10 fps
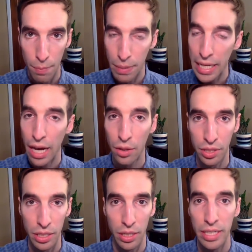be
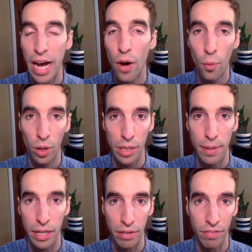healthier and not worry
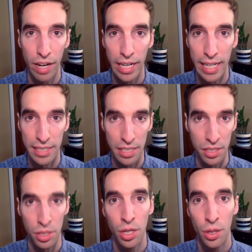about your
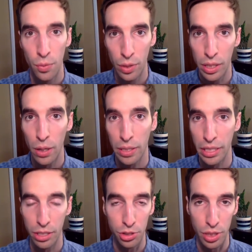finances regarding
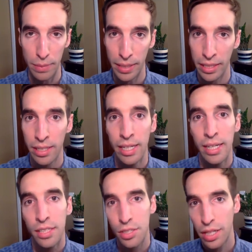your treatment.
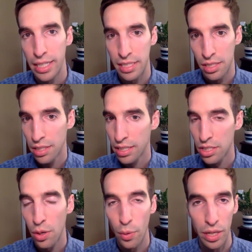So that's
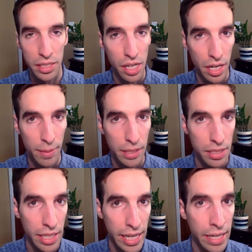all I wanted to talk about
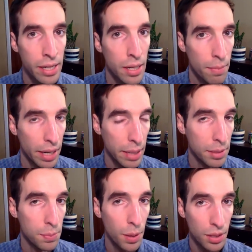today. My name
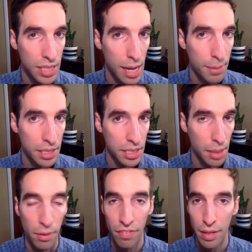is Paul Thomas.
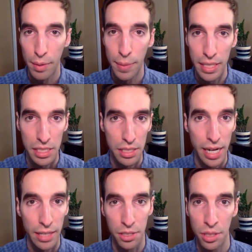I'm a family medicine
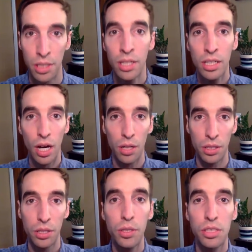doctor. I'll
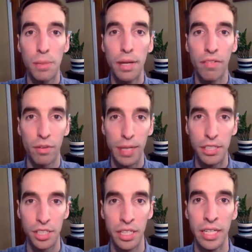include some
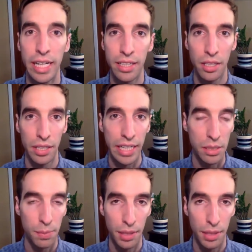information in the links